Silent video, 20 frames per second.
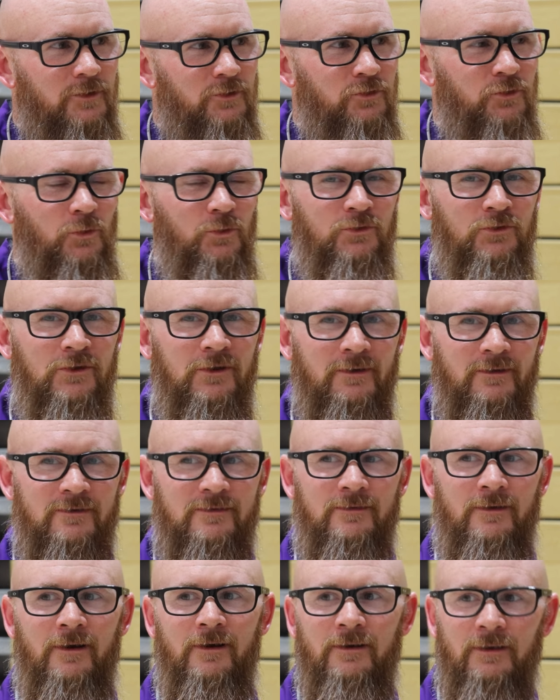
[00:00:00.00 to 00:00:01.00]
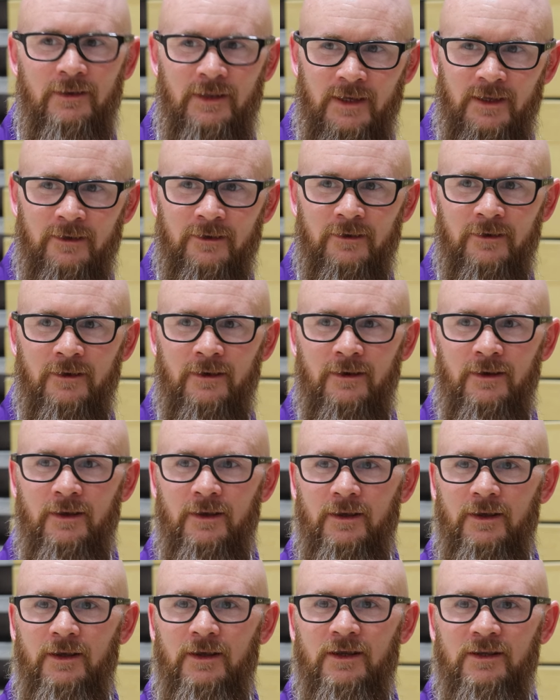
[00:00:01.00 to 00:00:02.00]
So it's going to start later
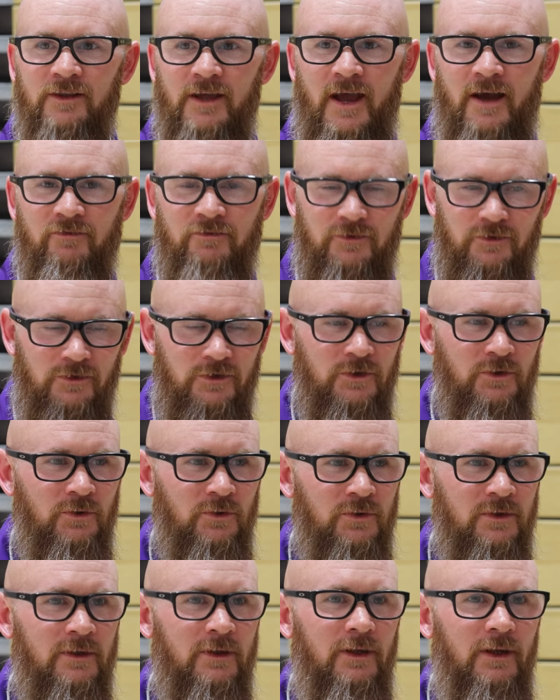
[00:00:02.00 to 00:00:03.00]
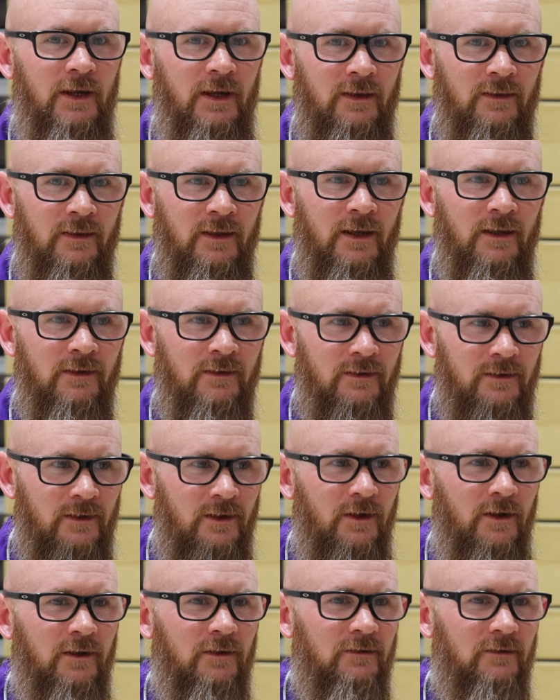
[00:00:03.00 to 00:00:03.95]
in the afternoon, and then